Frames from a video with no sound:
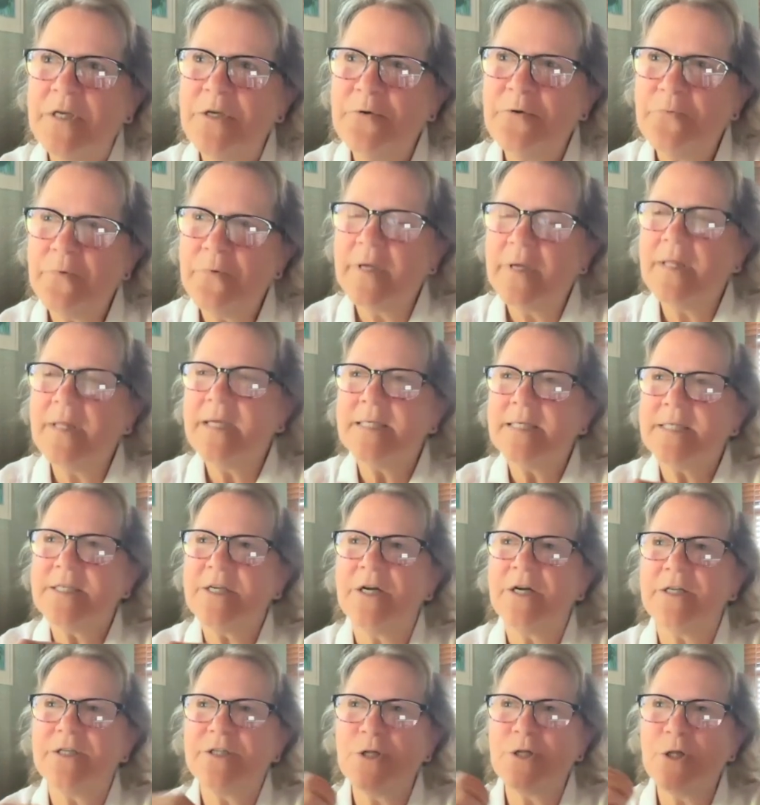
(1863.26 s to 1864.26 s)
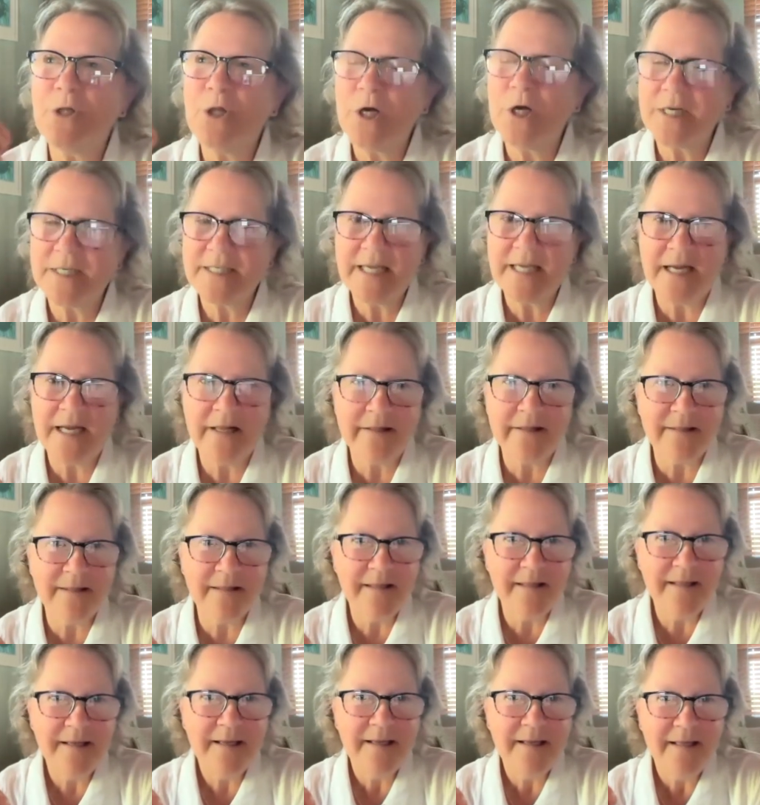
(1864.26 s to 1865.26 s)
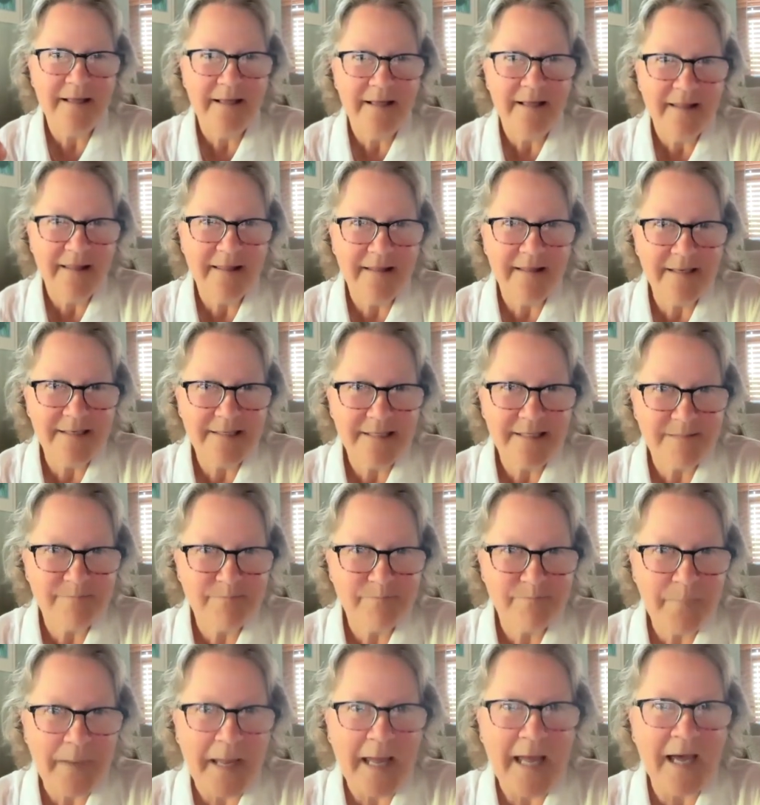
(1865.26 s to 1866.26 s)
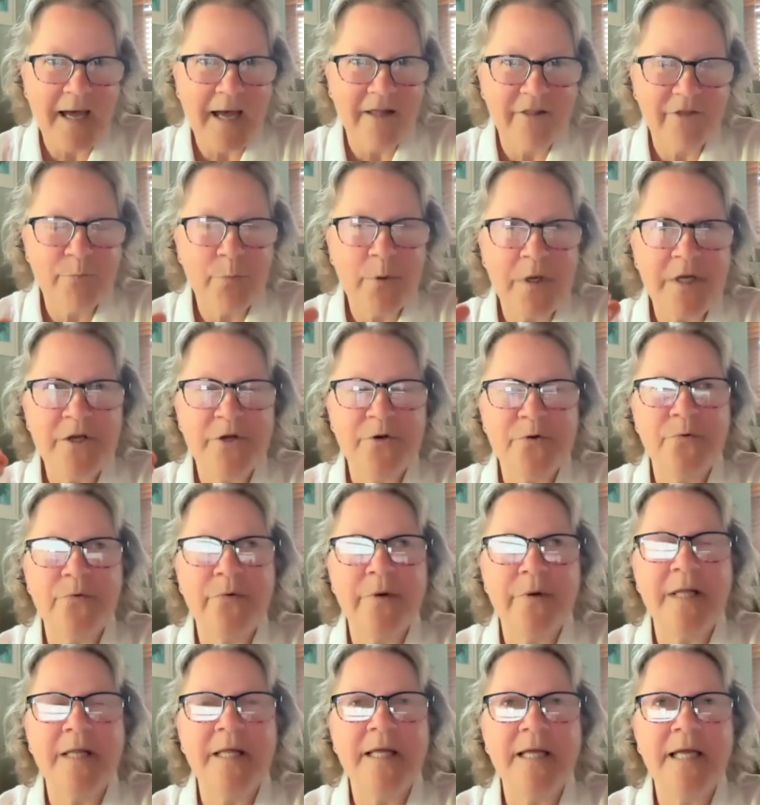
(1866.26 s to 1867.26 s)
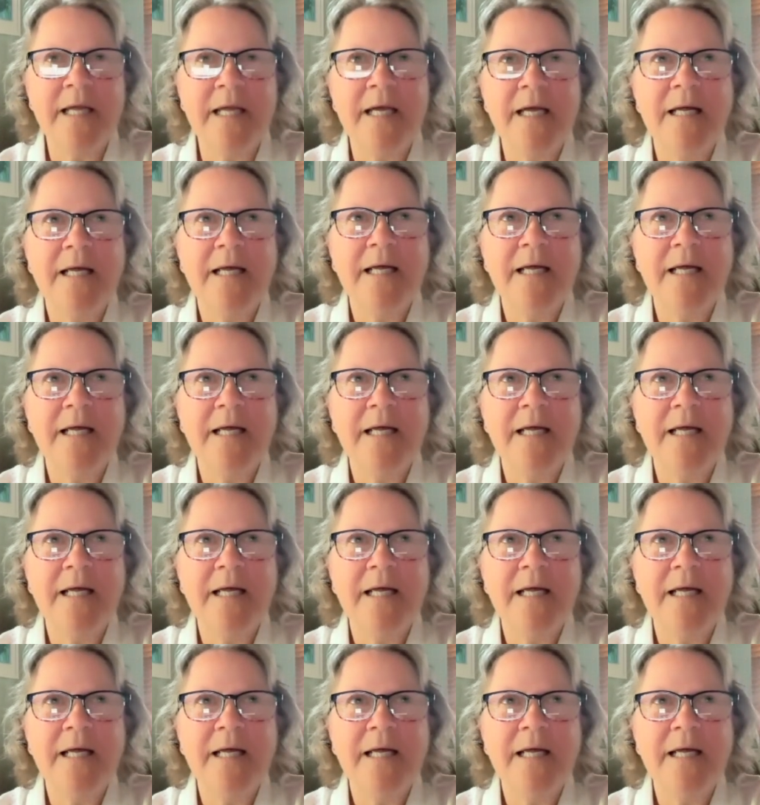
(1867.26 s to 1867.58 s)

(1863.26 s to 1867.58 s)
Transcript: you really start to look down this path, when you really